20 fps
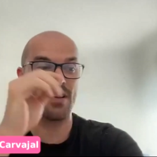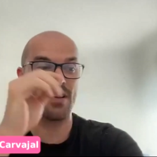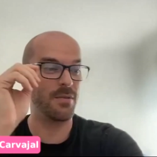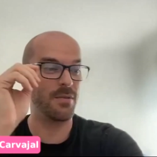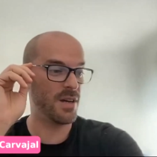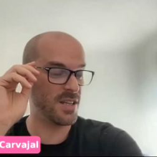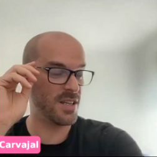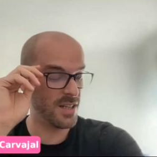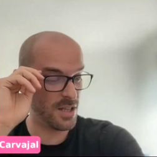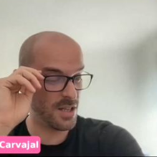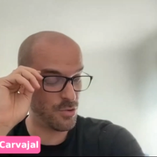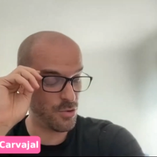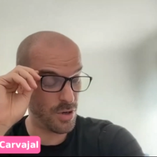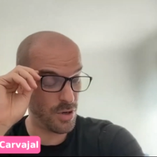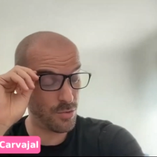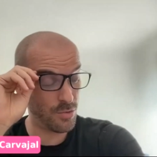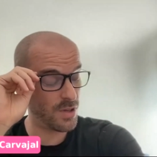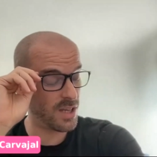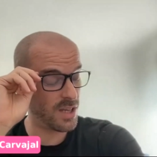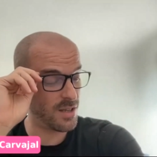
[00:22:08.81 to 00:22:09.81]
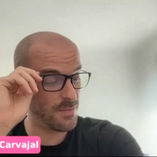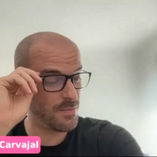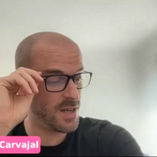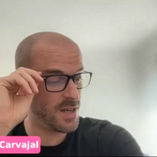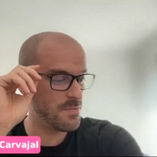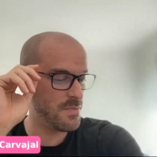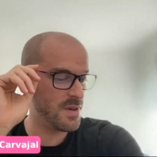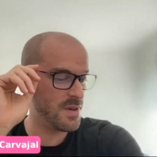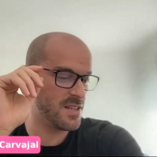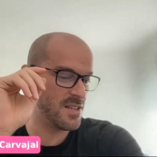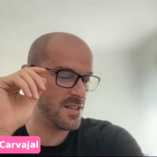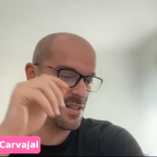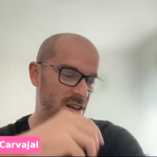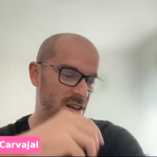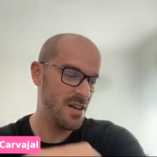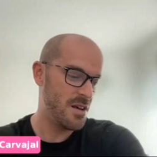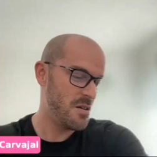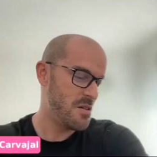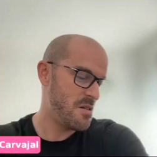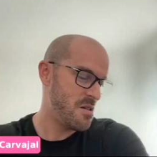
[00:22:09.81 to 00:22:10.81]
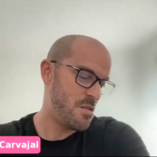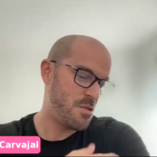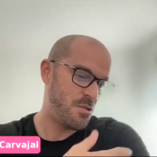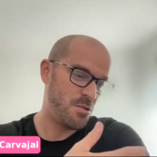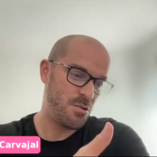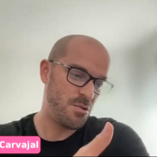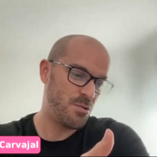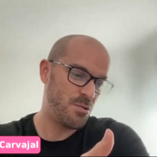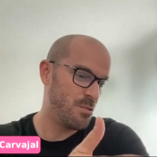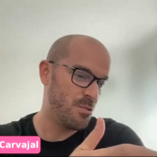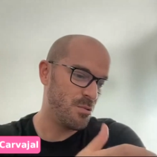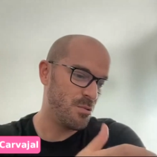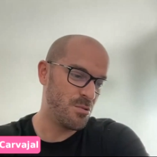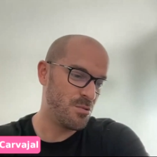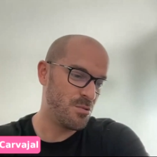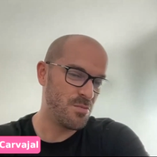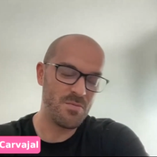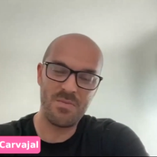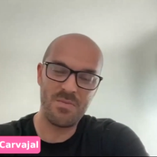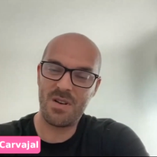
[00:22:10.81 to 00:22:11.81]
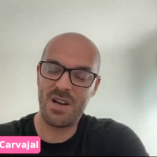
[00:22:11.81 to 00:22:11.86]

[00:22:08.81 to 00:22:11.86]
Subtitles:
Imagine that you are doing investments through